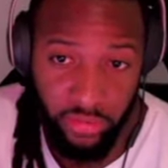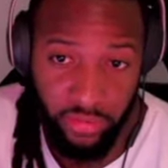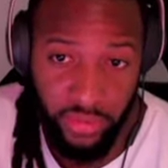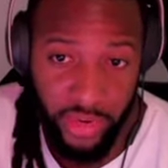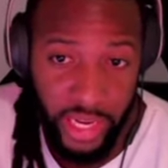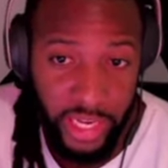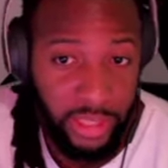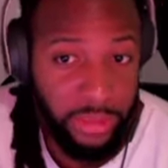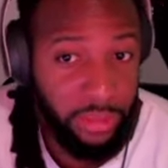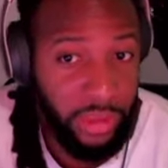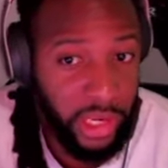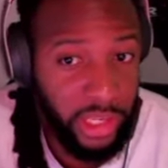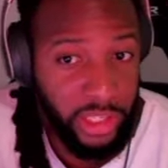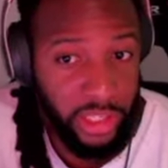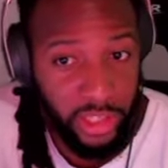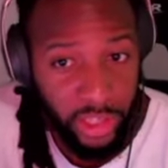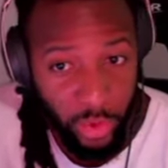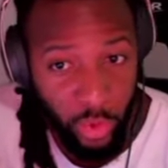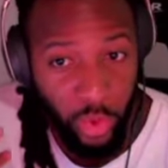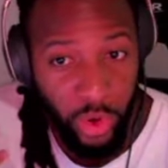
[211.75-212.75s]
That's
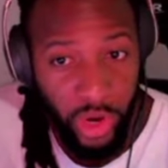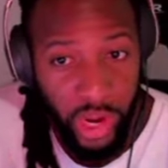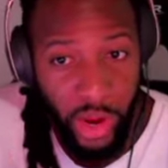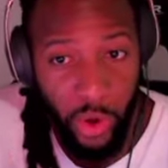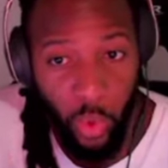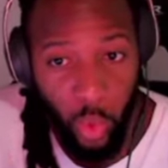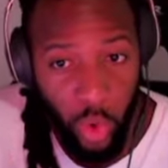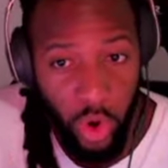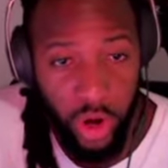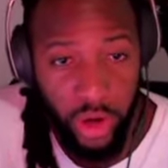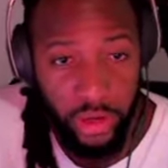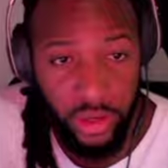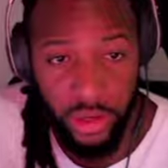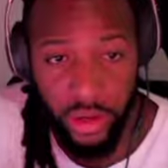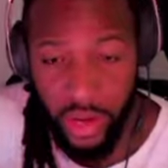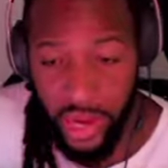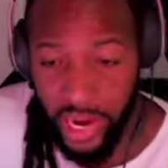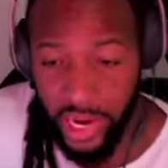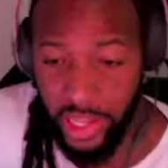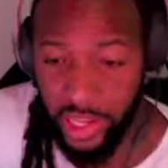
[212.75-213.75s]
basically what I want
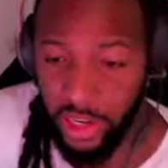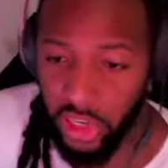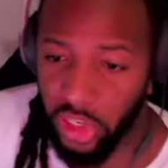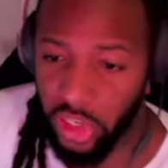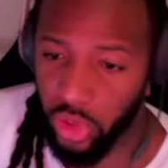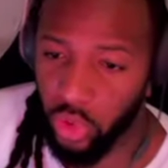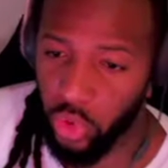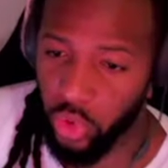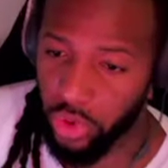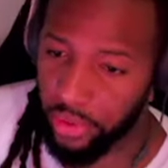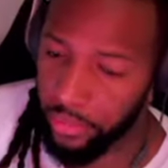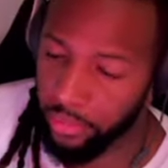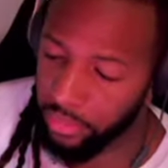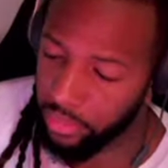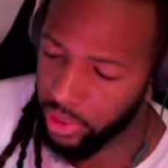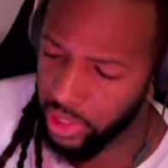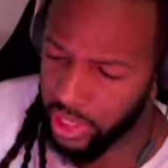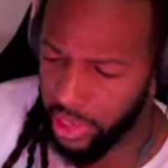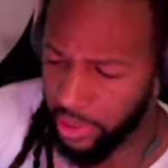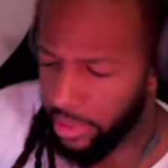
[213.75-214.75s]
out of the Discord.
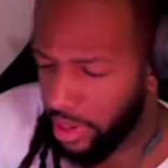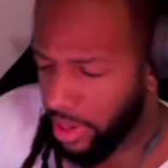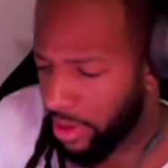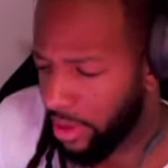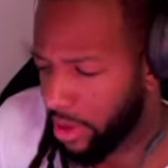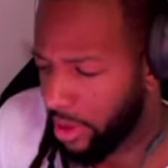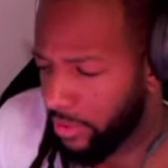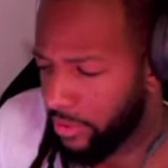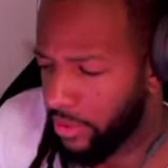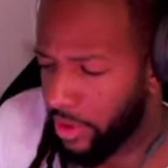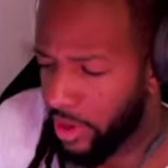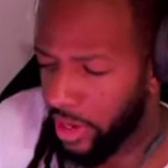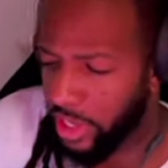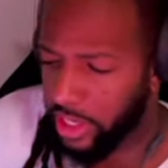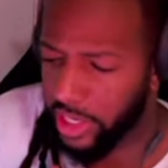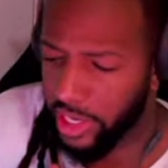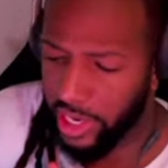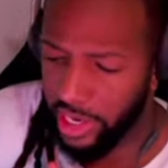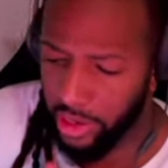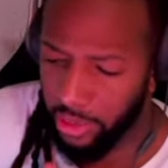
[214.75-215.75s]
But yeah, man, very
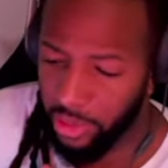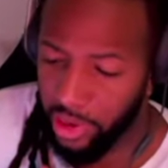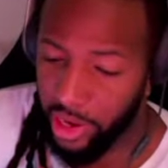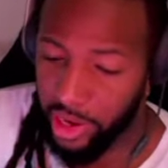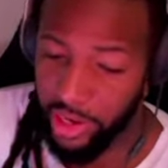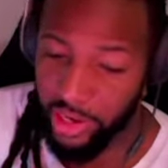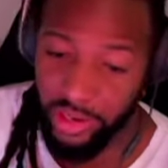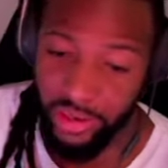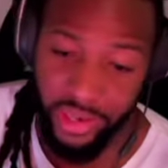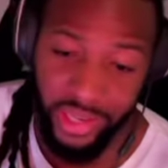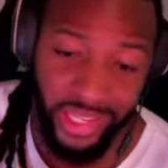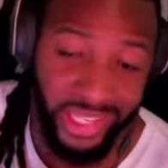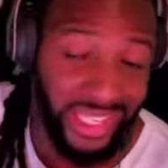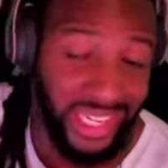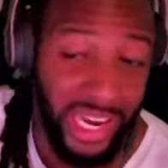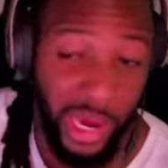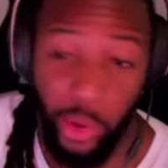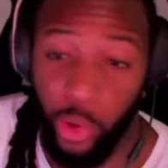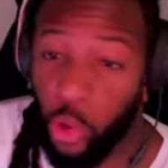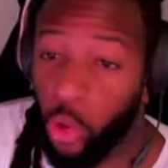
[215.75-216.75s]
excited about it. It's
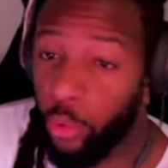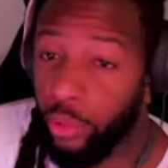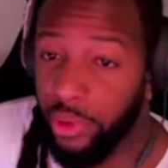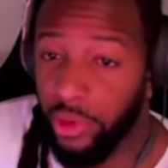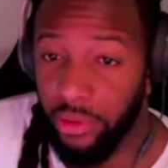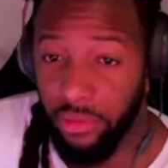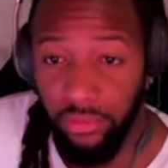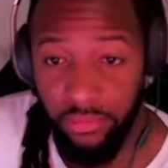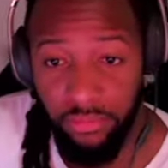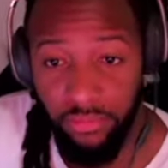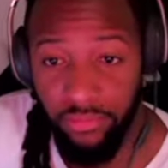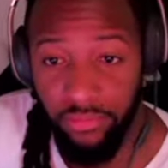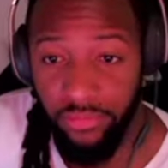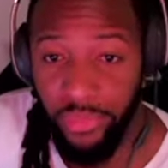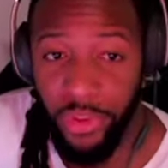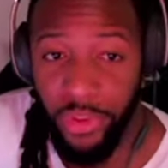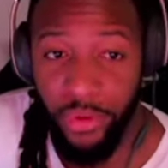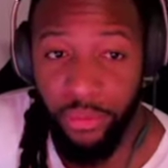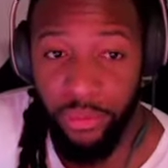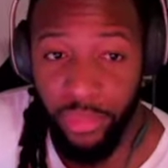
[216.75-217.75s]
now open.
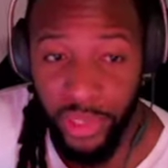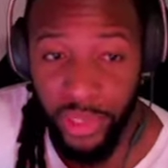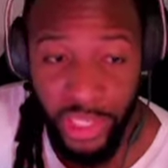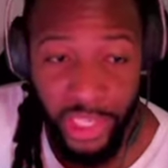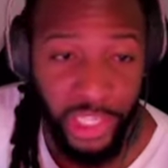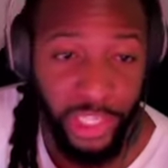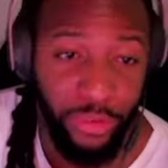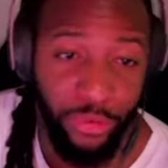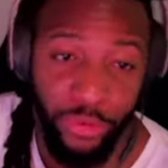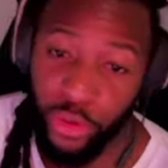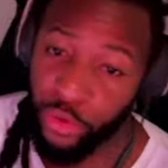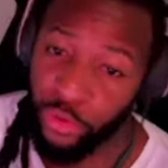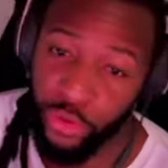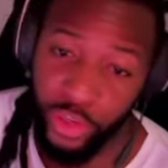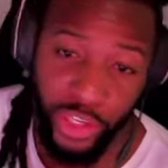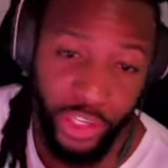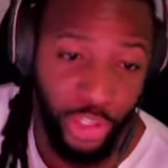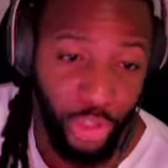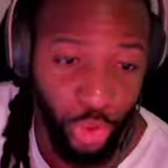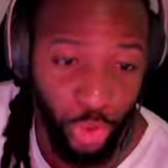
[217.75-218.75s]
Please feel free
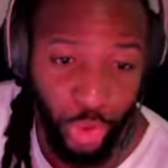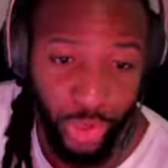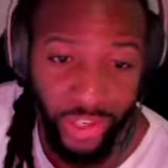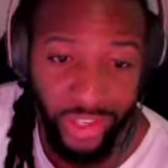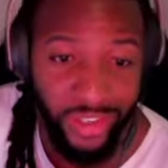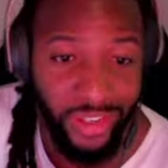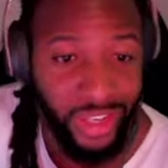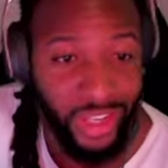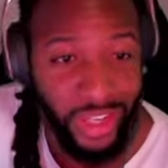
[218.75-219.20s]
to join.